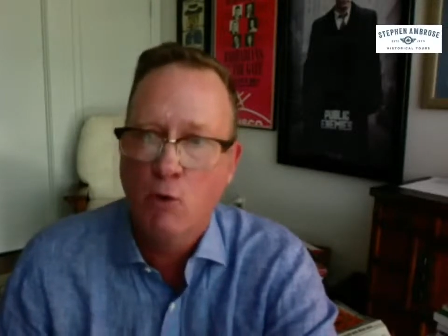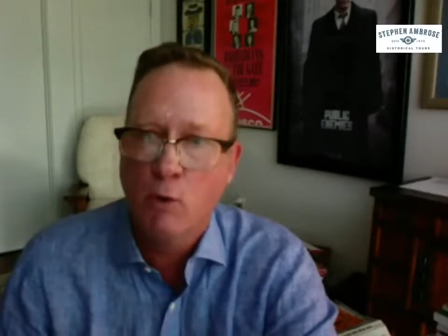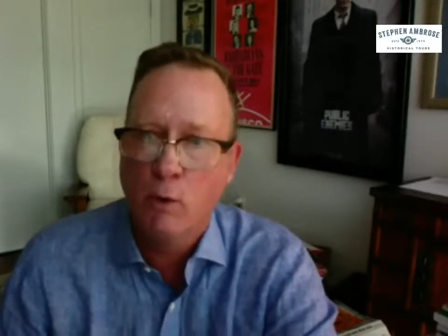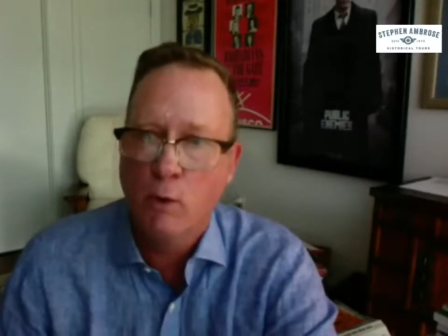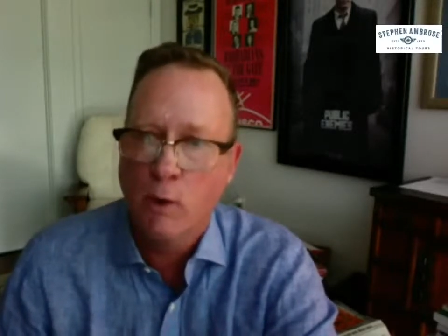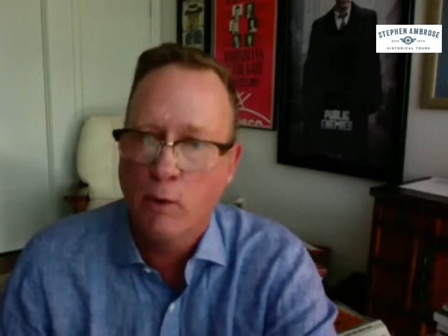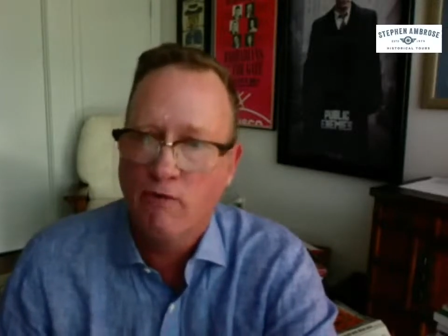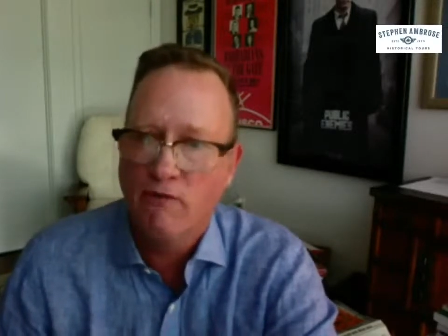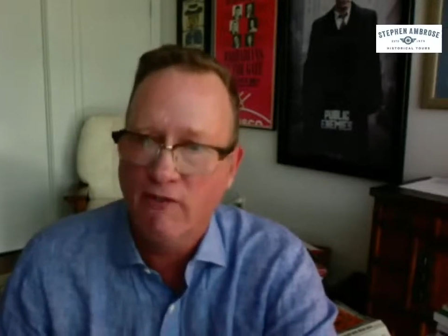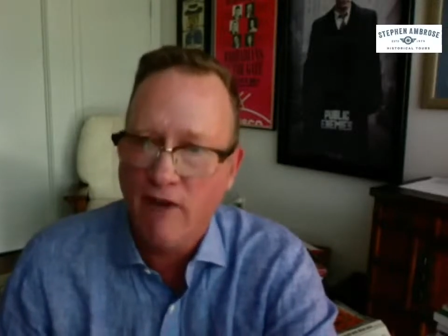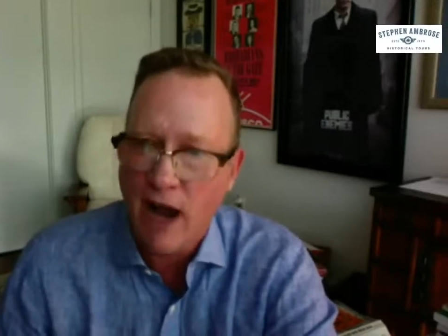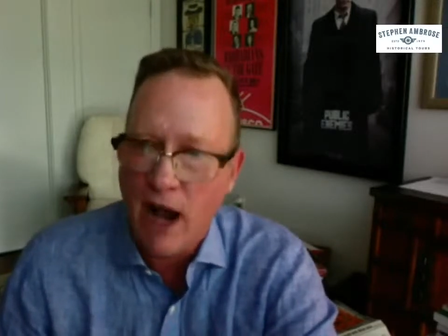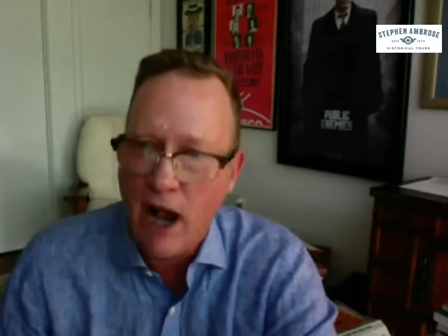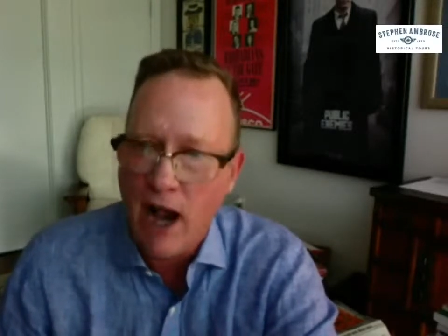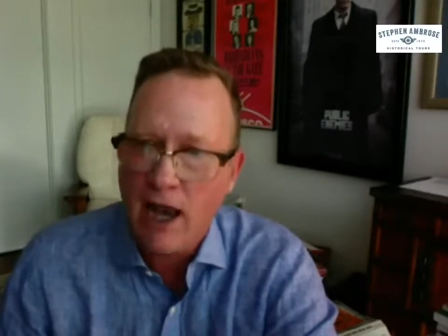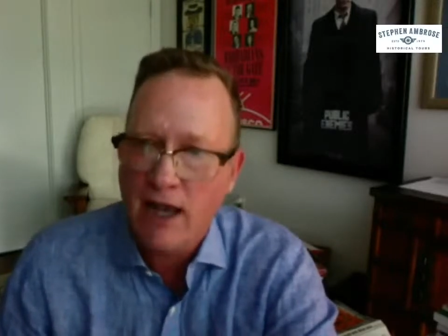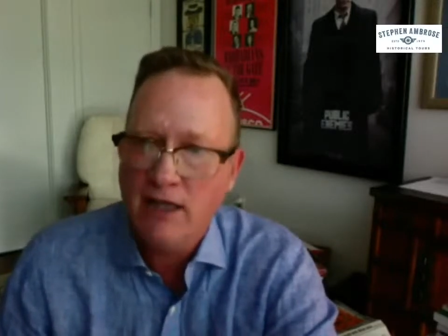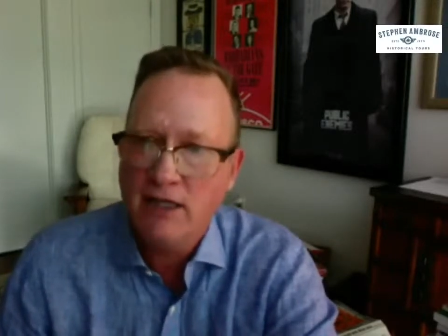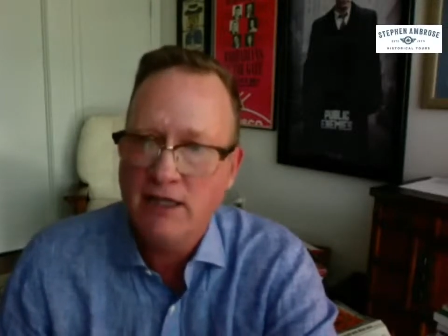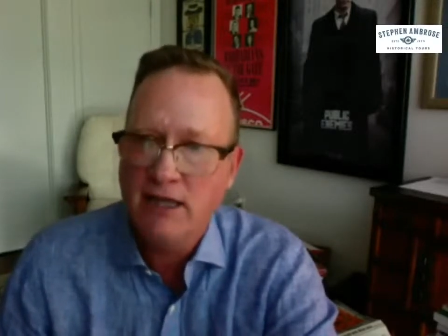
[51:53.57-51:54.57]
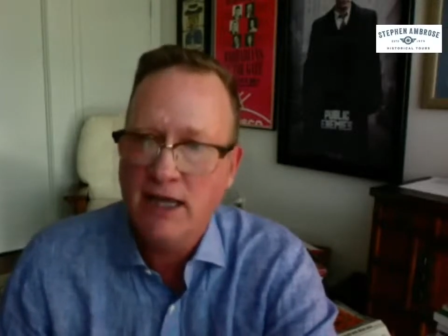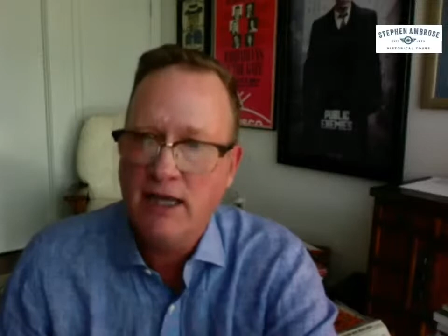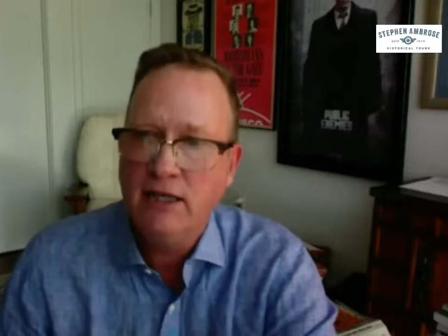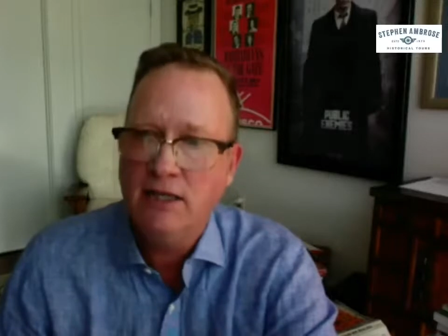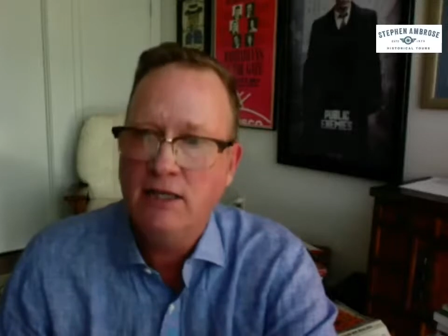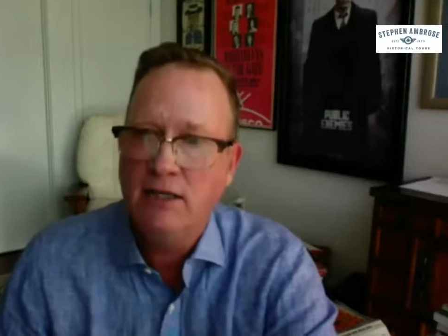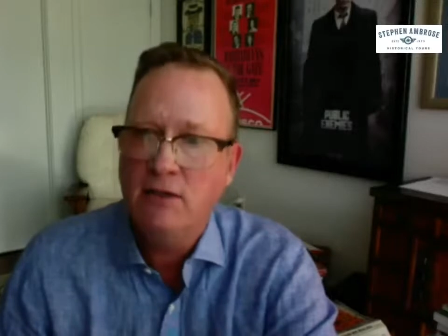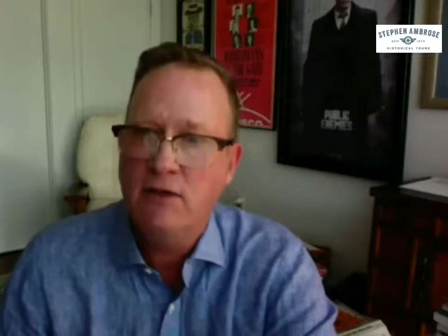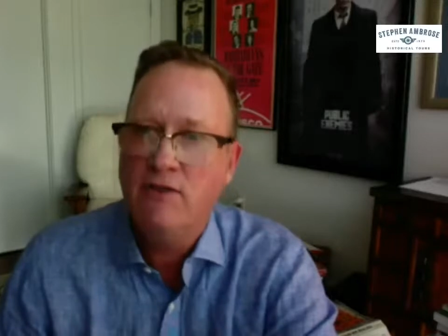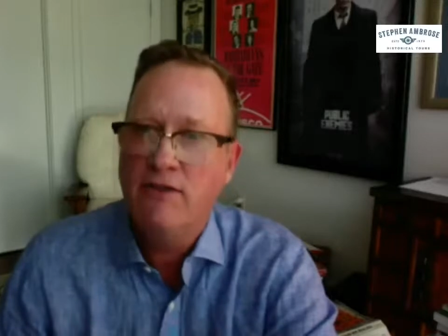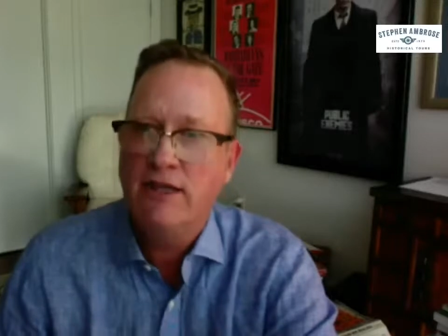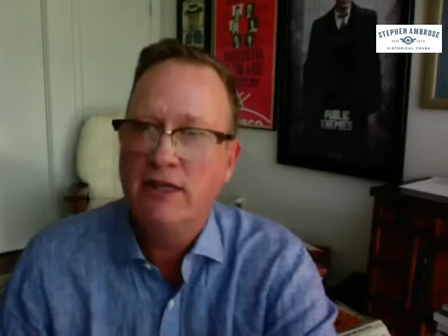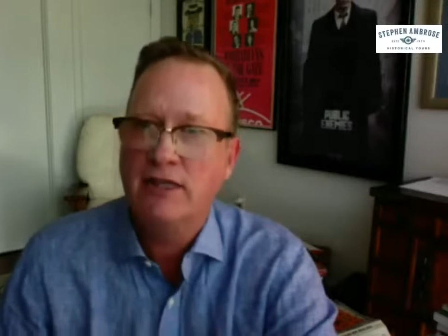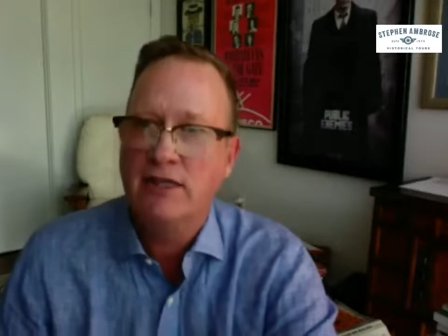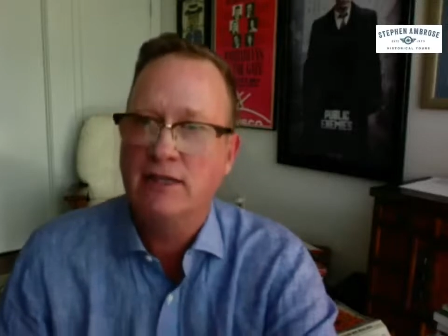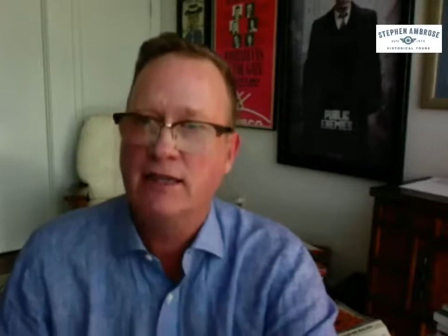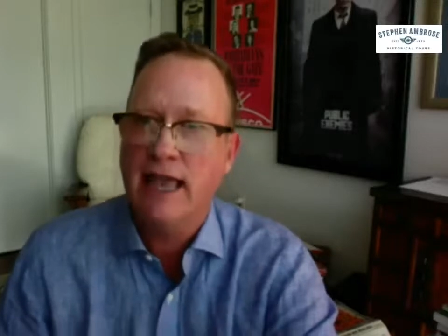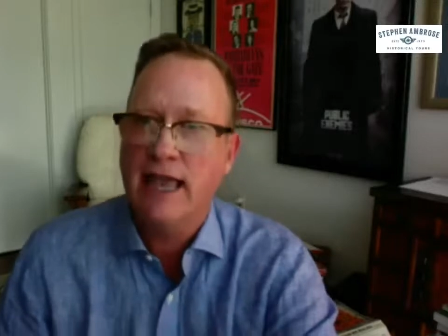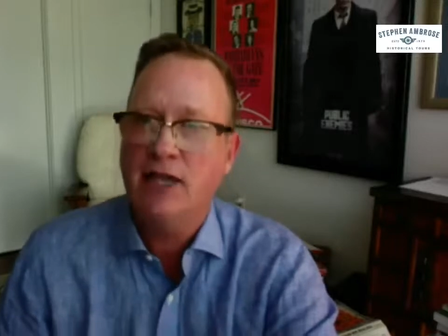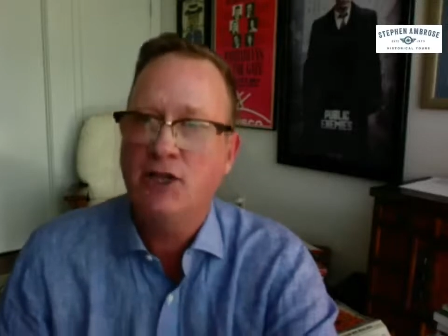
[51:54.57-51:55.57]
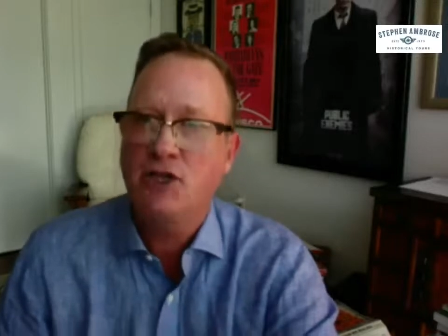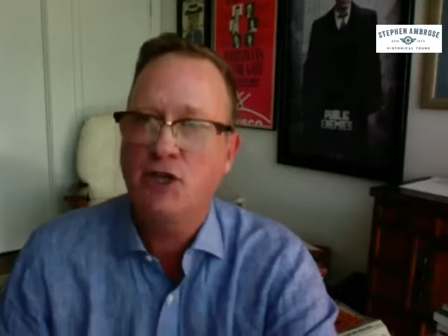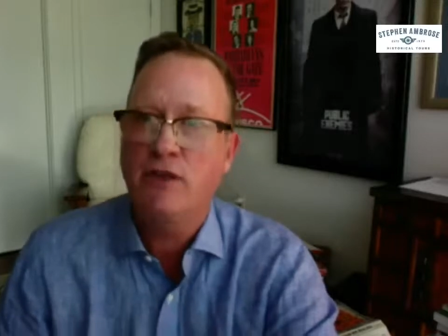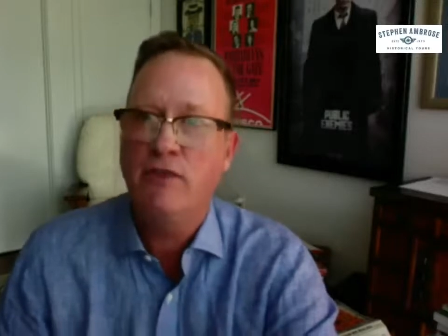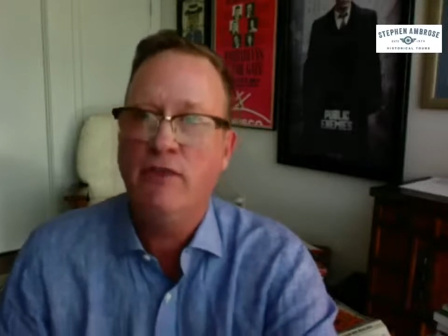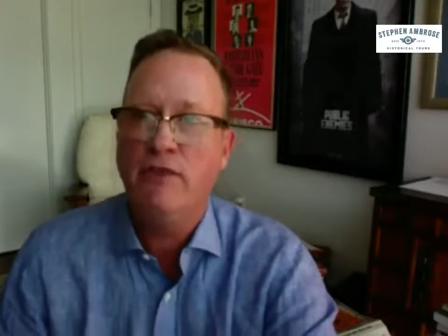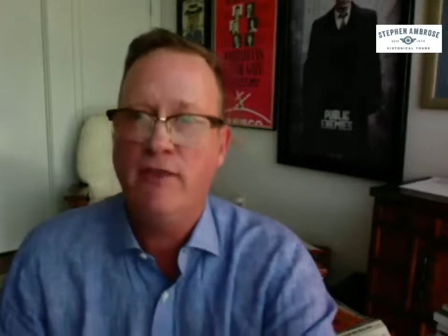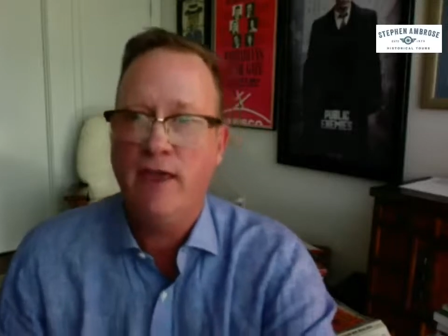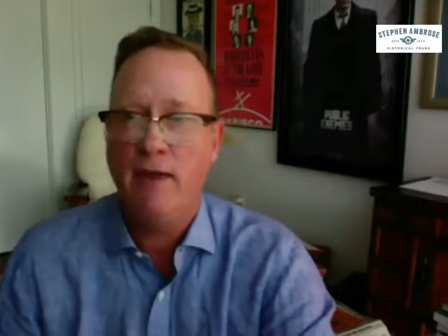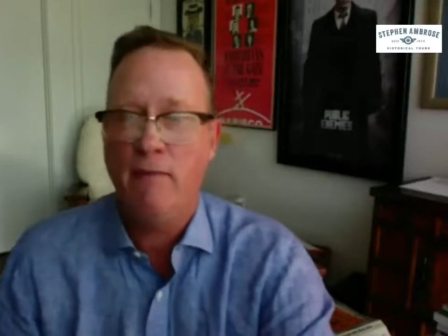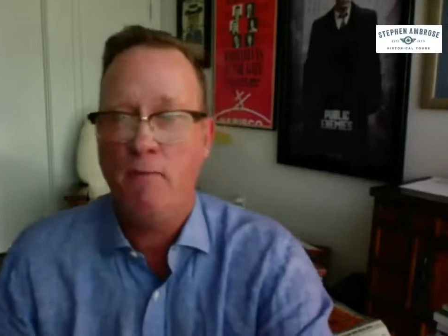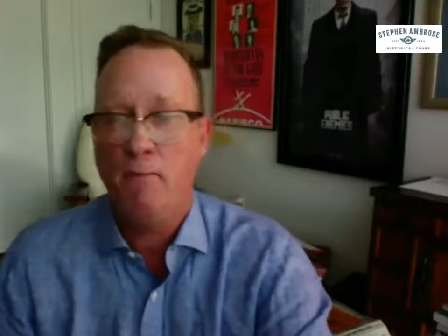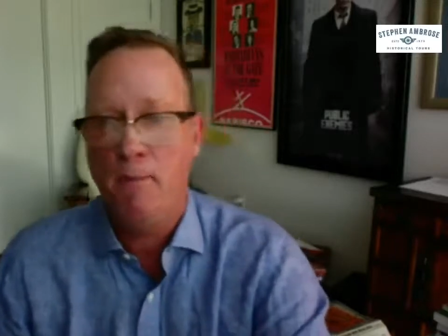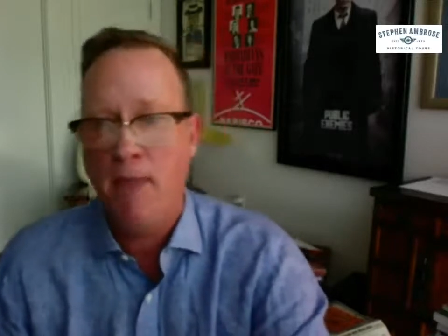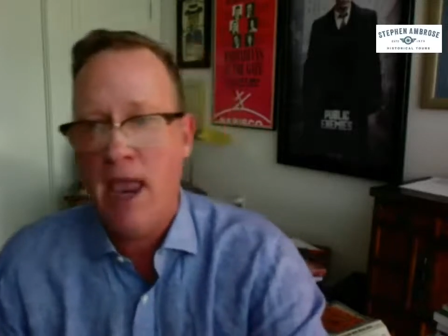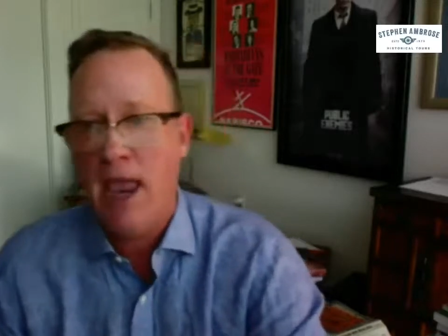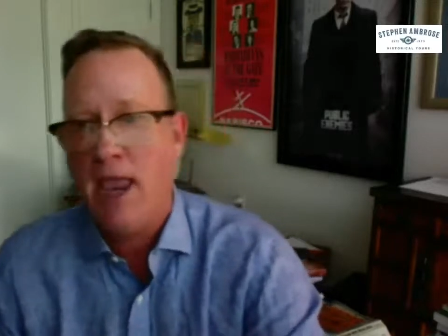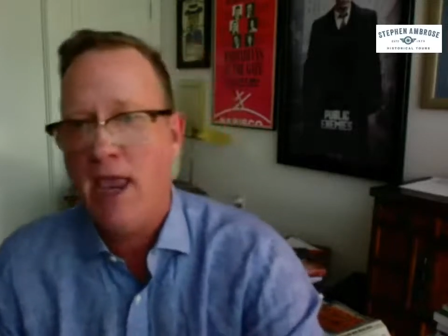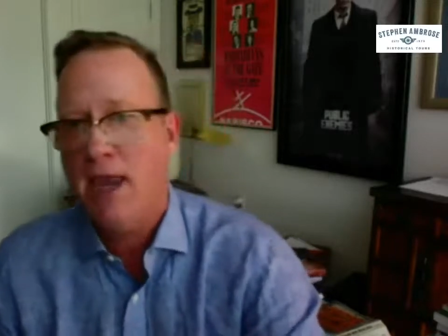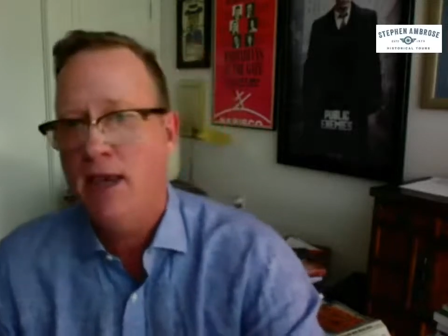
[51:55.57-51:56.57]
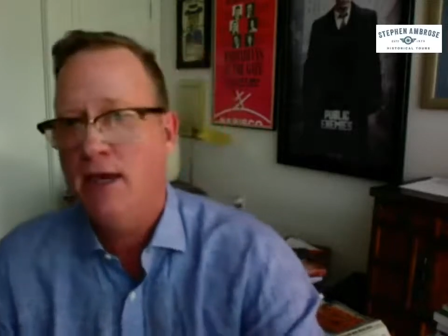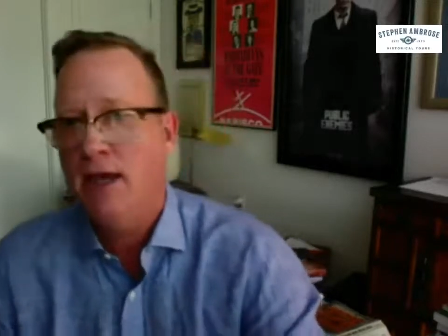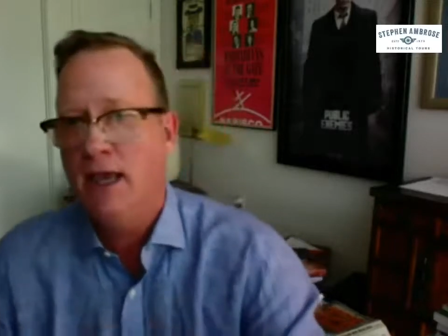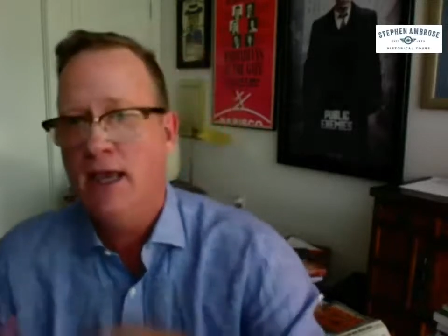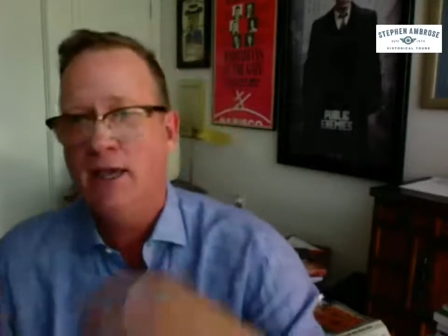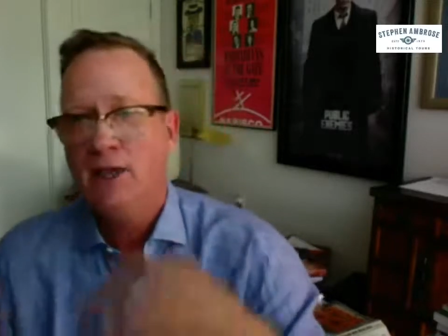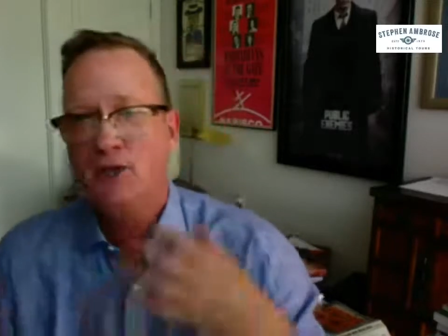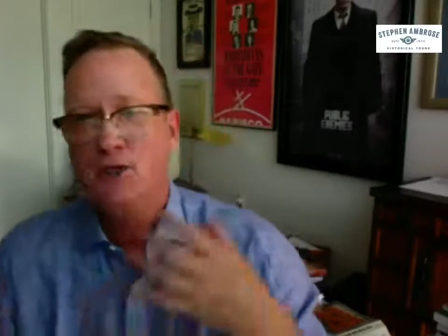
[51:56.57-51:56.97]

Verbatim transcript: were revised into this legend that made